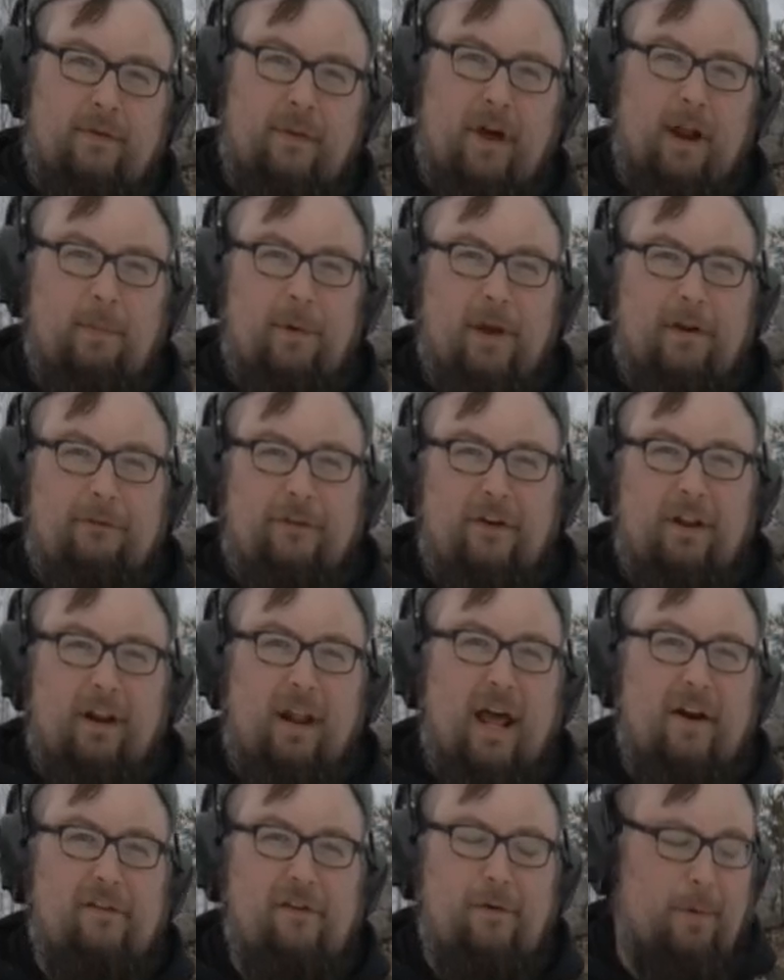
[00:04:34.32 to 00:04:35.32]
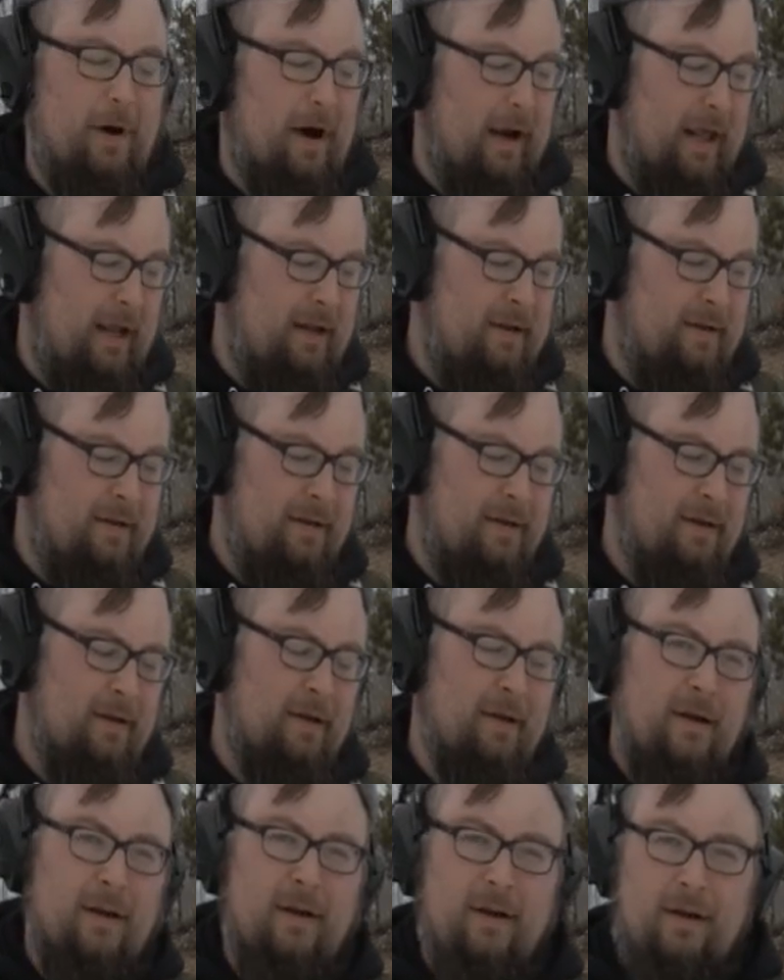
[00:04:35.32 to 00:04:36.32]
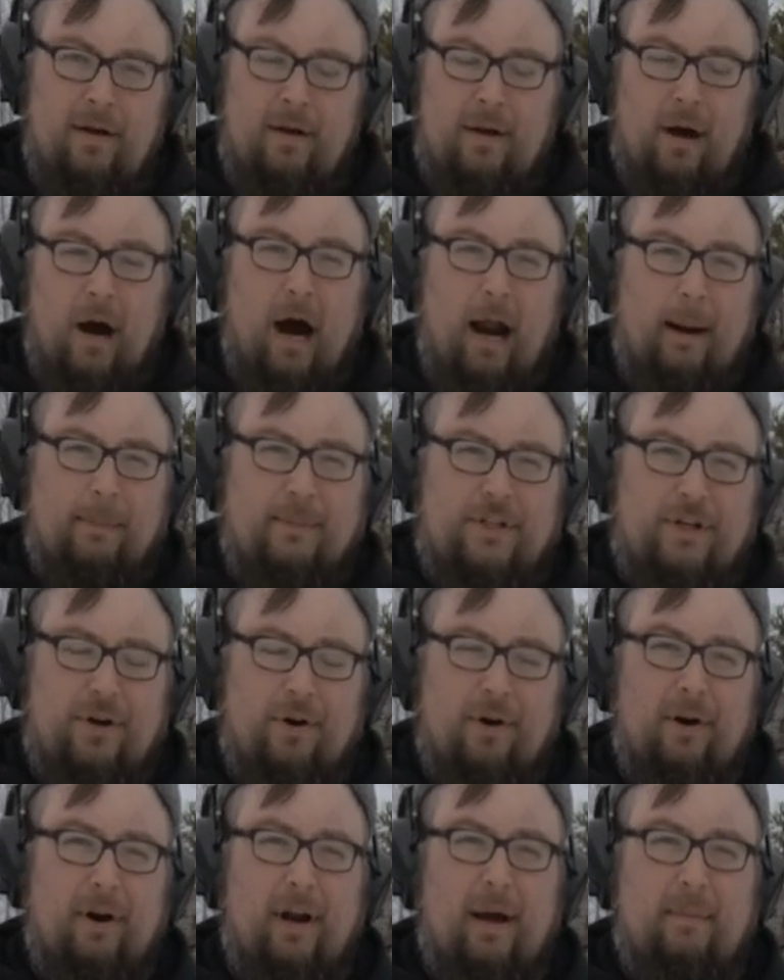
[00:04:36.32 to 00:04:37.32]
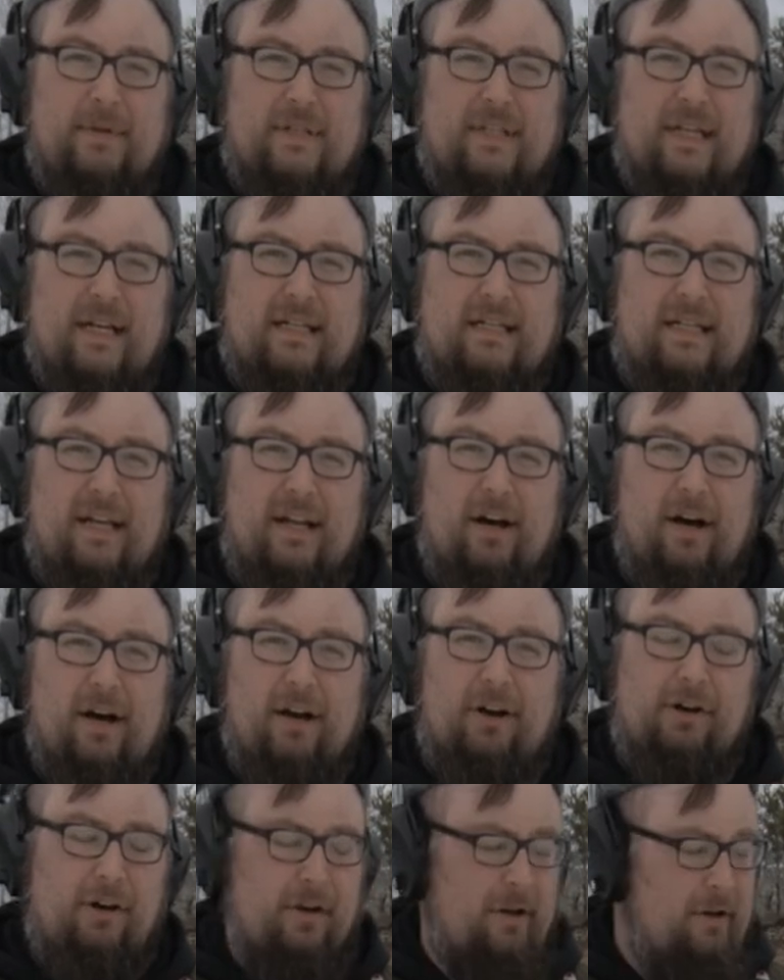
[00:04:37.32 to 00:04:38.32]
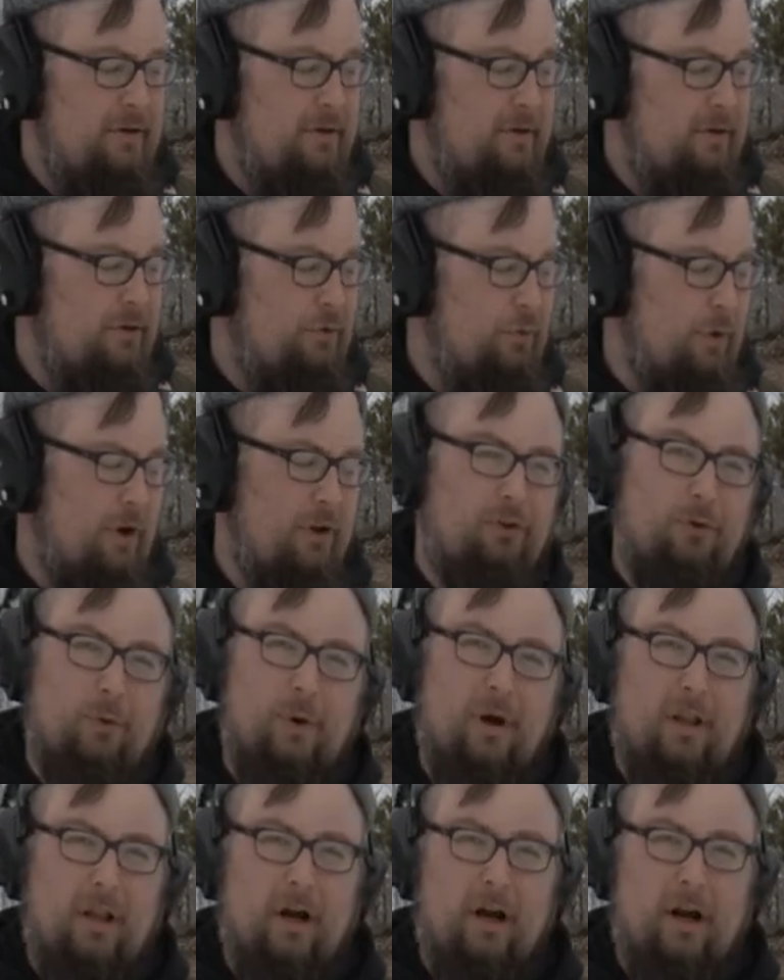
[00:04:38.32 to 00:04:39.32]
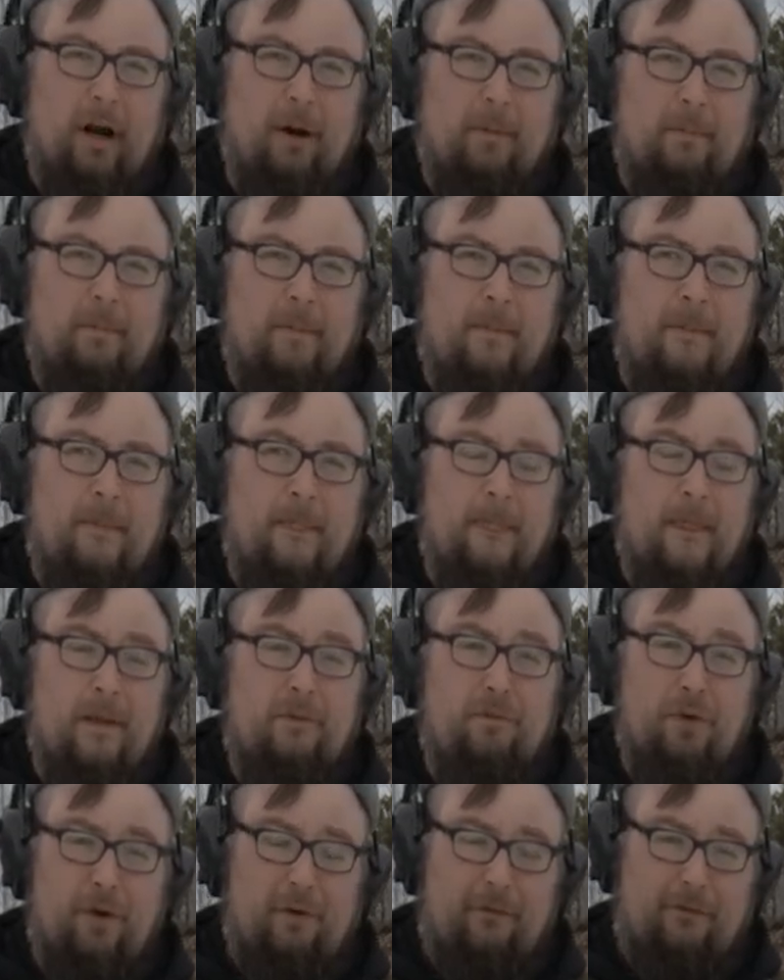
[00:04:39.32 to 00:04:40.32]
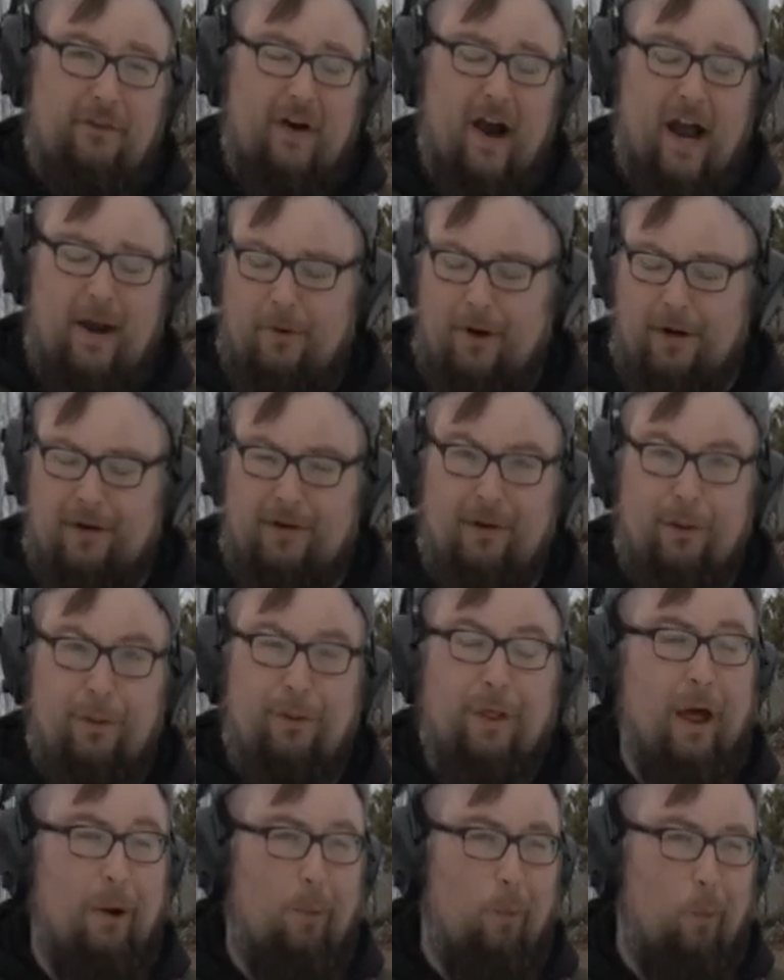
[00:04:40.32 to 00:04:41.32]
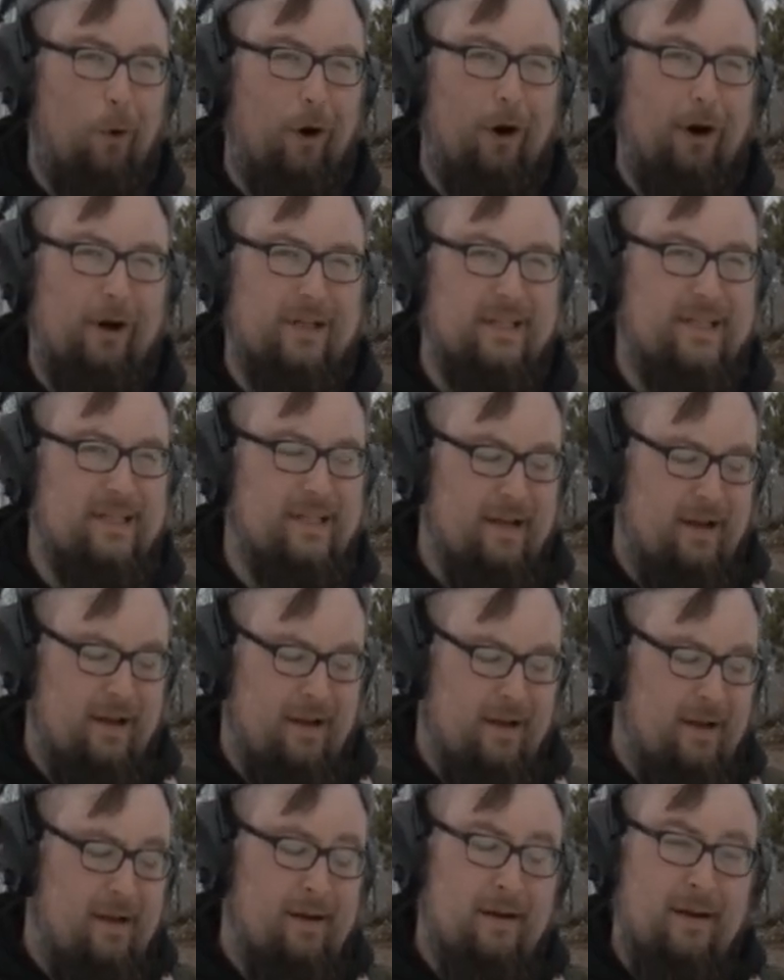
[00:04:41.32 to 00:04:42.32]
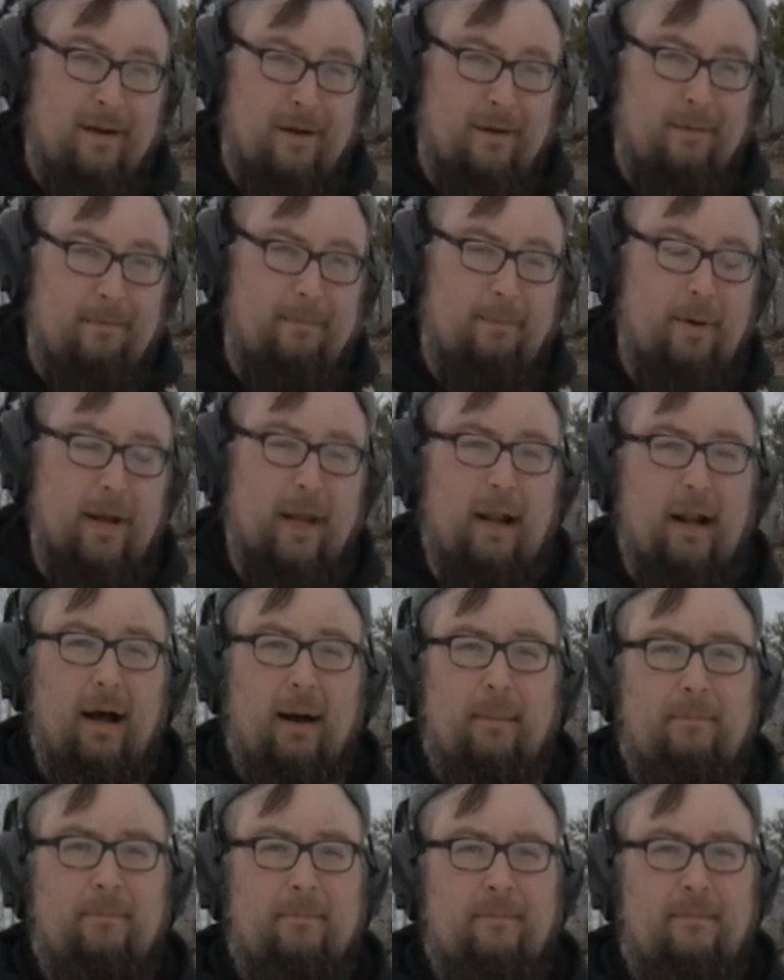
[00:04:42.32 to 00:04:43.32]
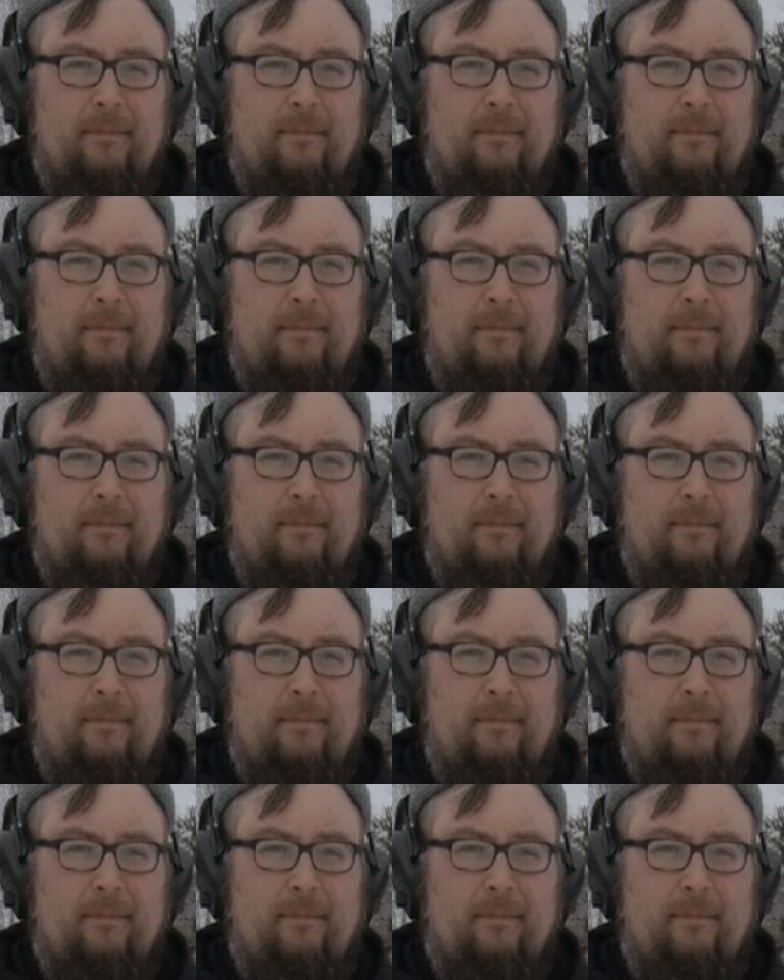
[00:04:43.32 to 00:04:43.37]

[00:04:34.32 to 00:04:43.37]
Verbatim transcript: That'll be it for today, everybody. Armscor M1600 22LR. If you can find one that works, pick it up.